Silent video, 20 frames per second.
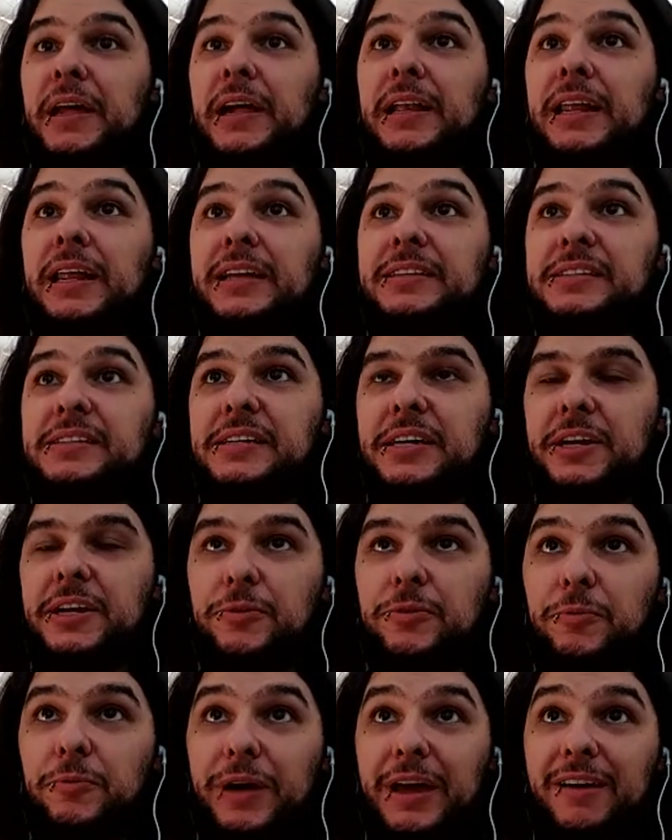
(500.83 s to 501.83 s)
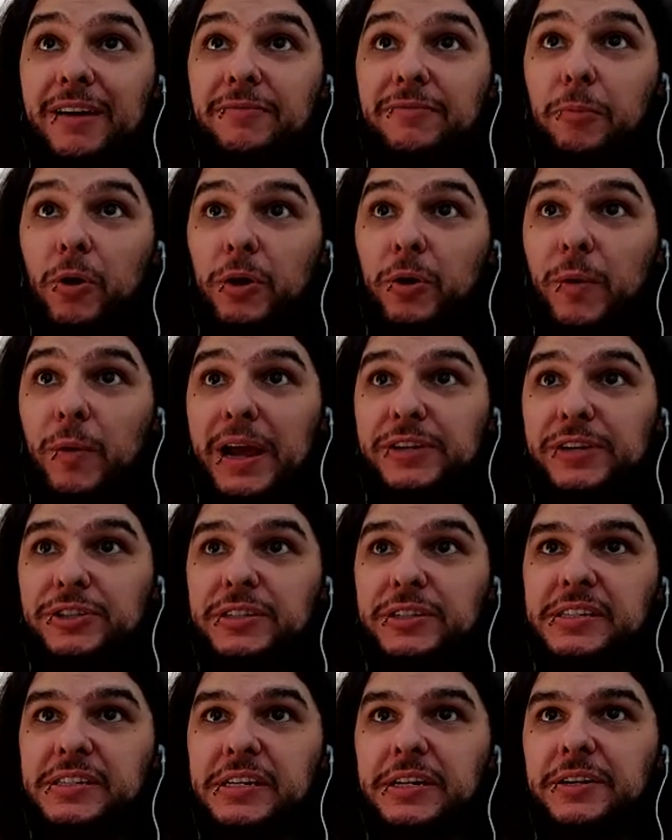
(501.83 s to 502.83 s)
let's see here. We have more
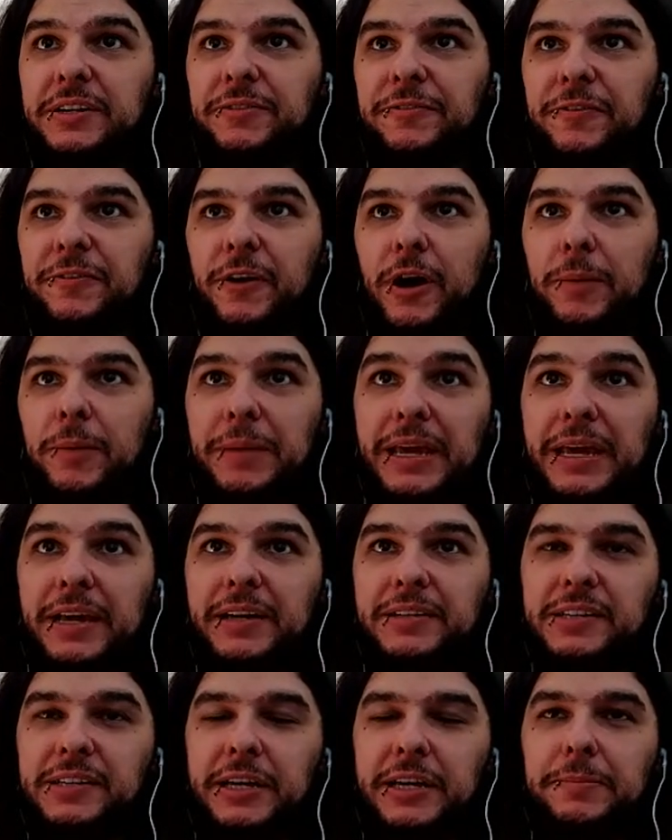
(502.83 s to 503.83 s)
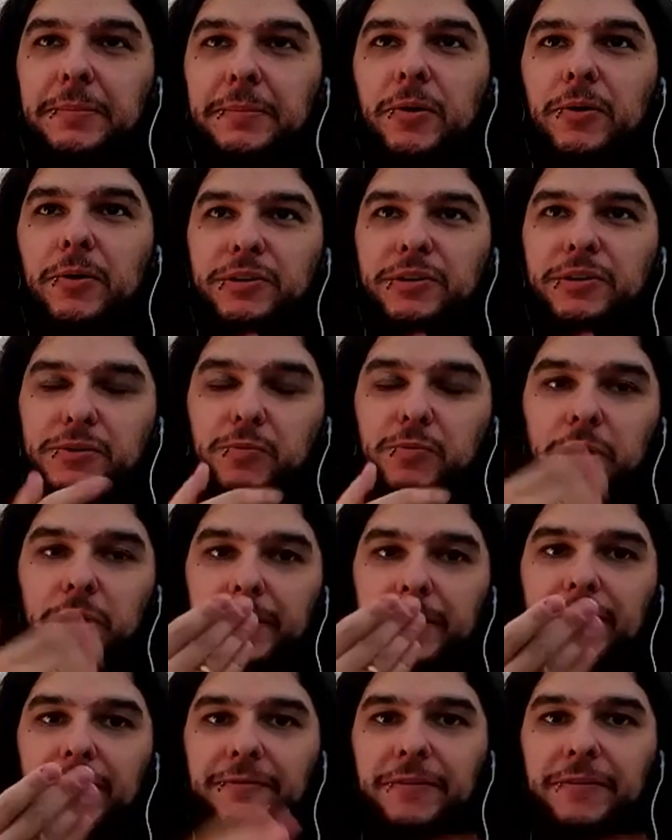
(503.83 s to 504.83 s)
questions here from Henrique Takimoto. It's one
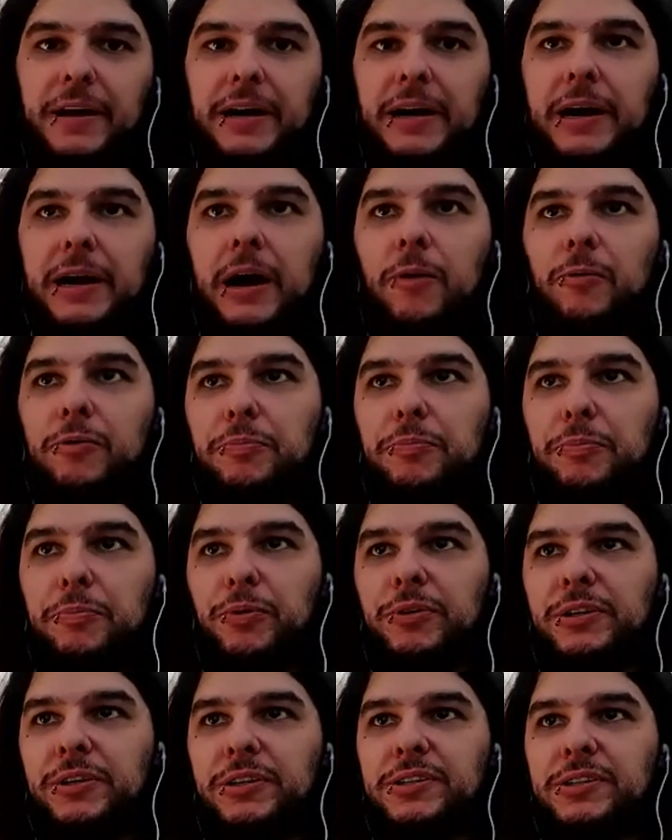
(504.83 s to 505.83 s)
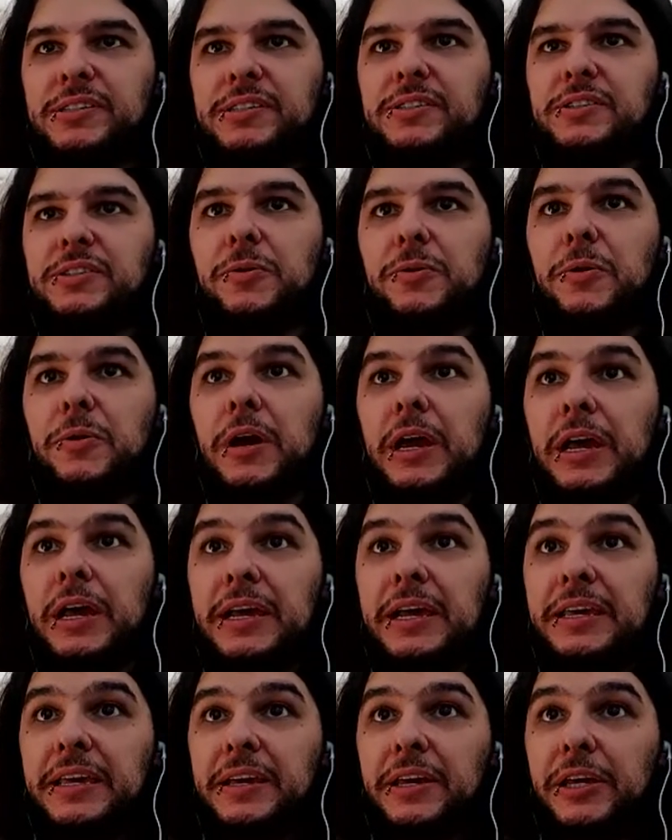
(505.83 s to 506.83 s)
of our reporters. So,
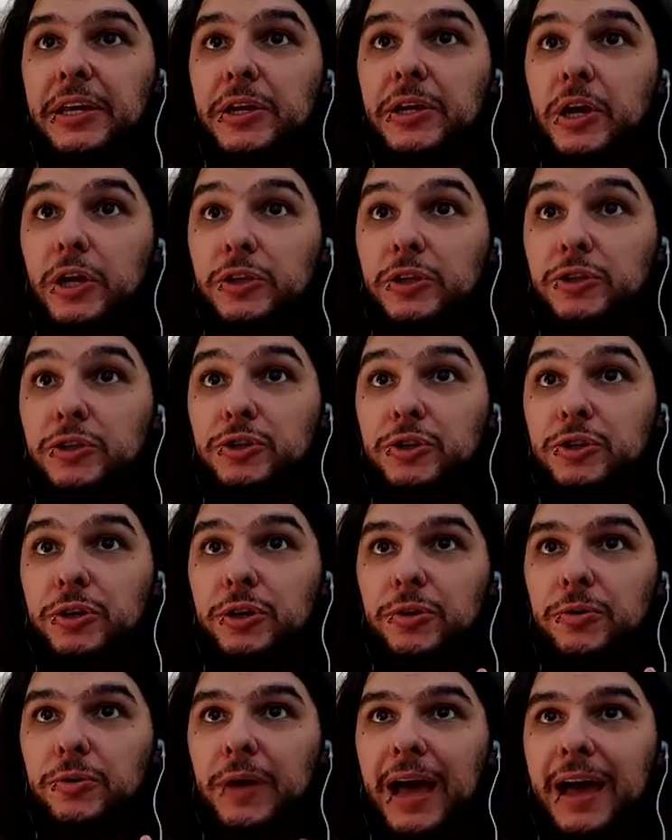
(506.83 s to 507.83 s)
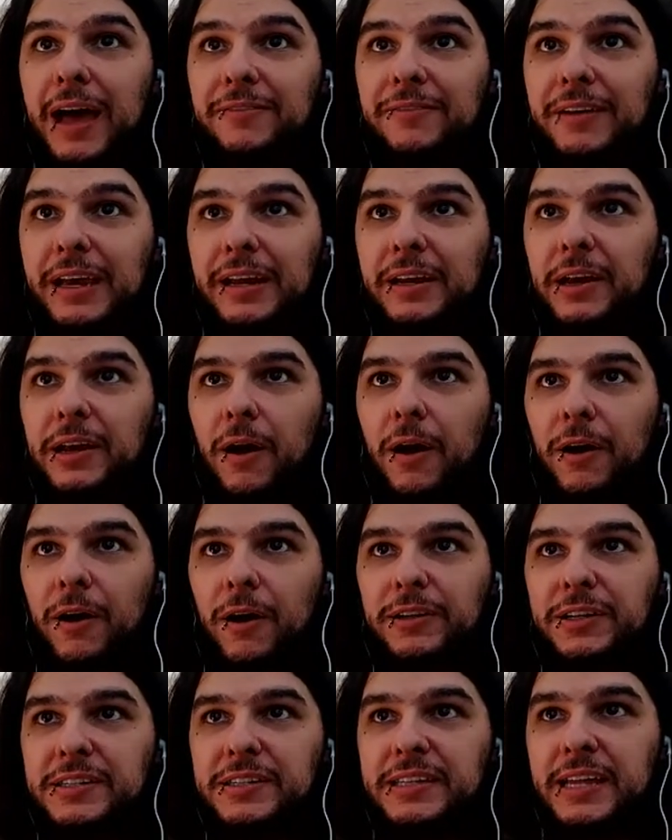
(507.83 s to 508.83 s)
Kee, do you have any
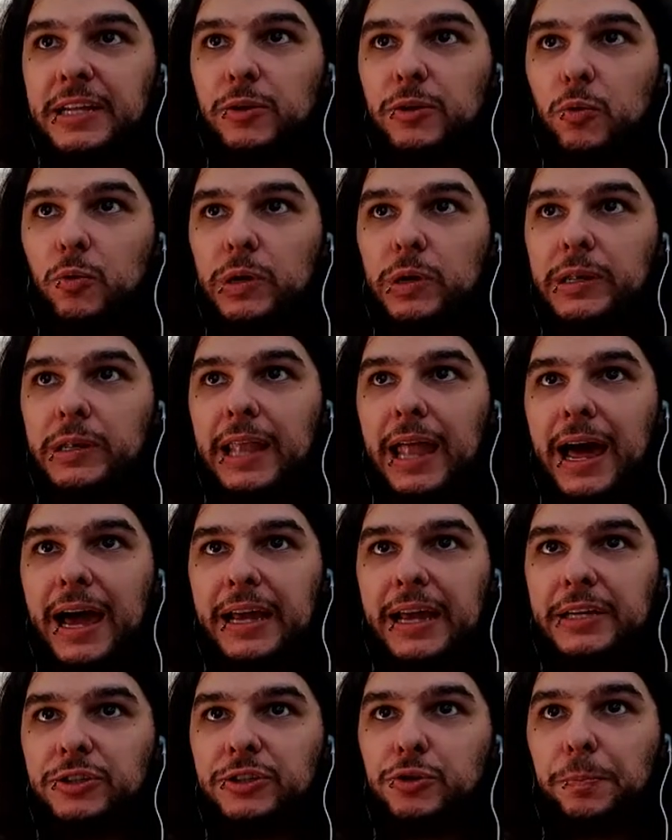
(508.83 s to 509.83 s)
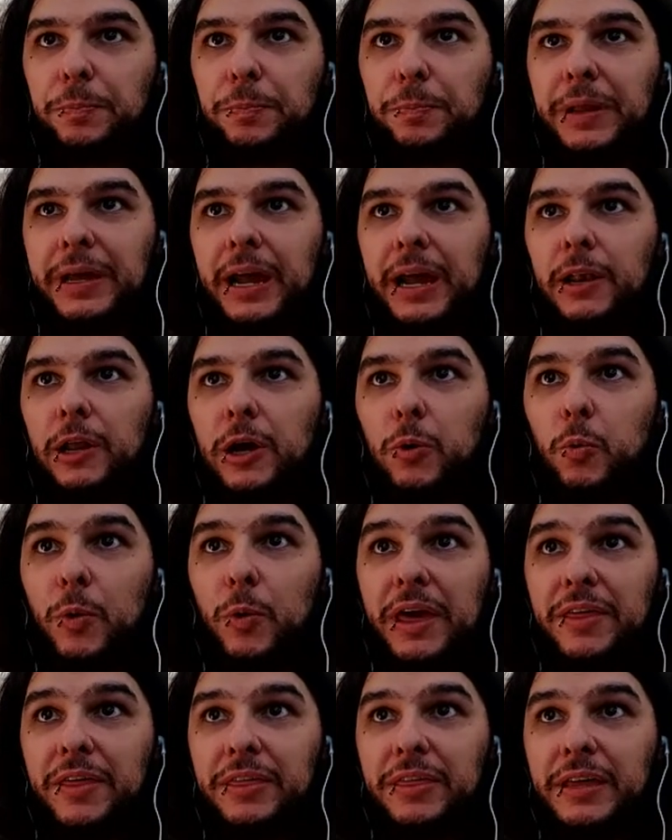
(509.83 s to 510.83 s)
artist that you would like to play along
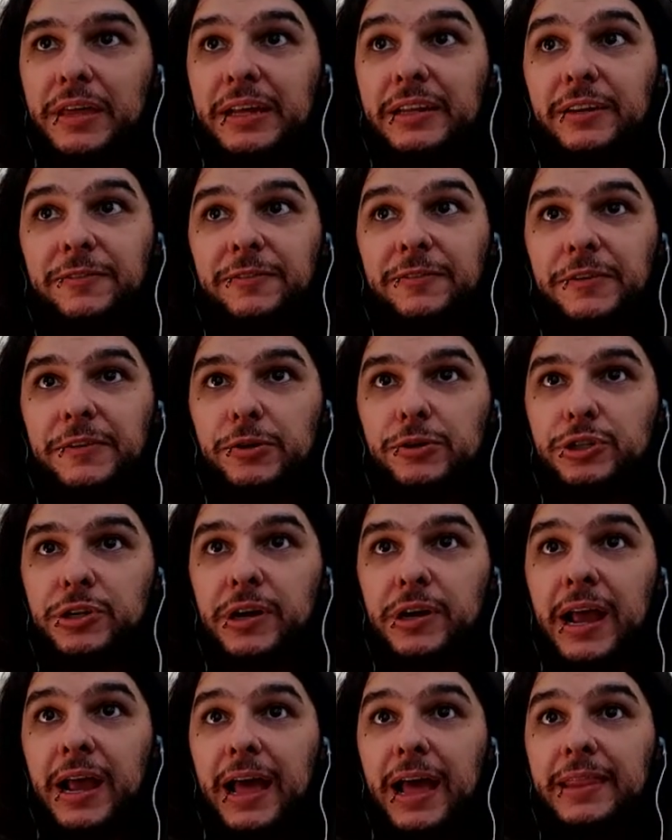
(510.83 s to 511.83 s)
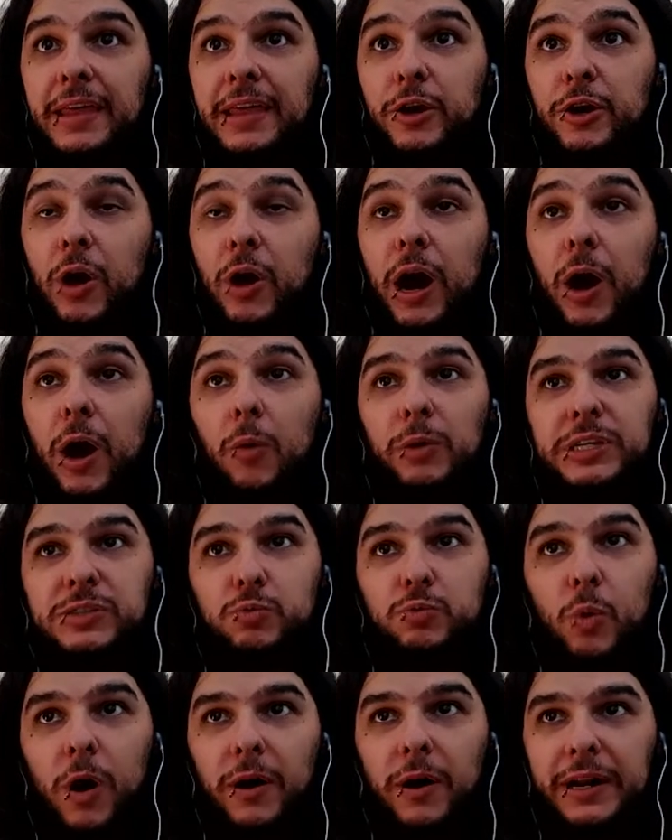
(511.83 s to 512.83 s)
with in the future that you always
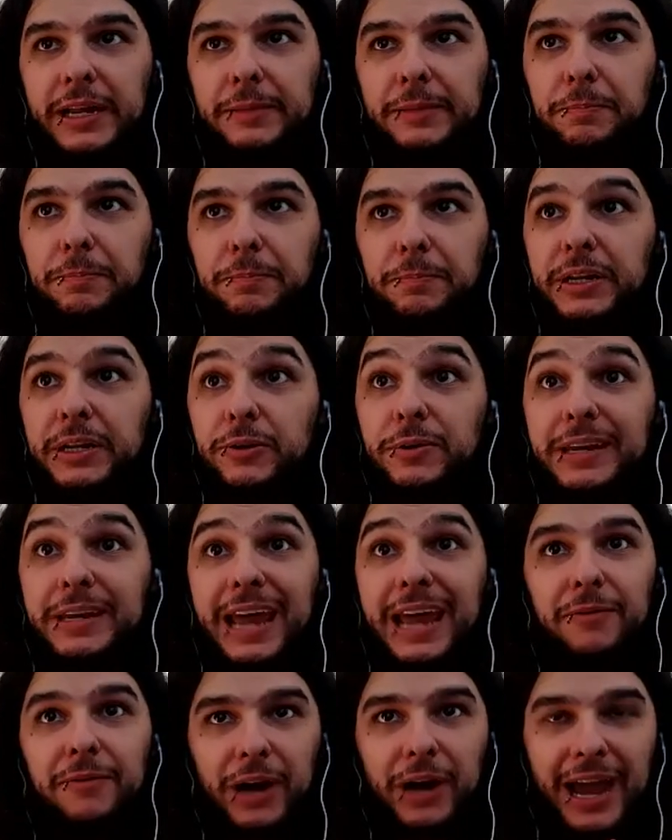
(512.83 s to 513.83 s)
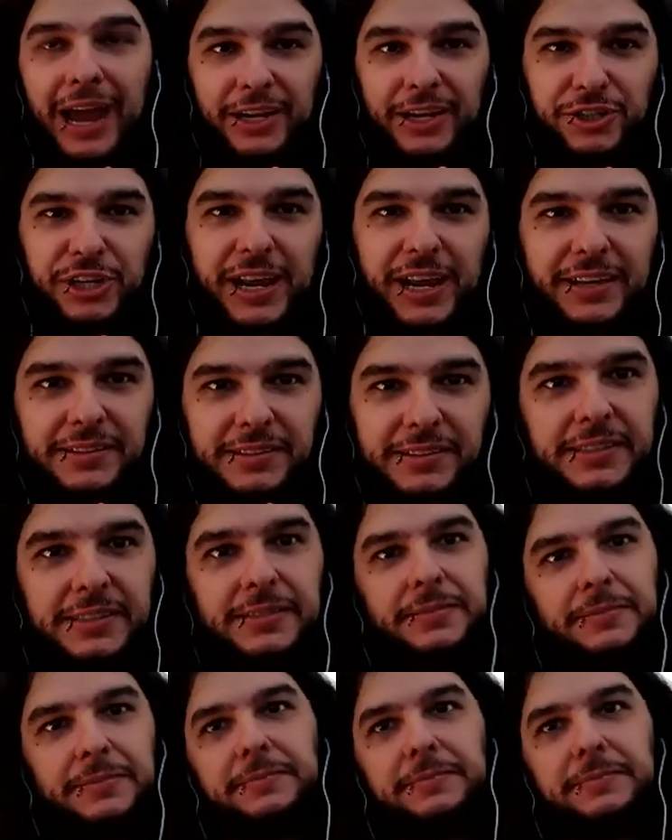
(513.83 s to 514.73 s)
wanted, but you never had a chance?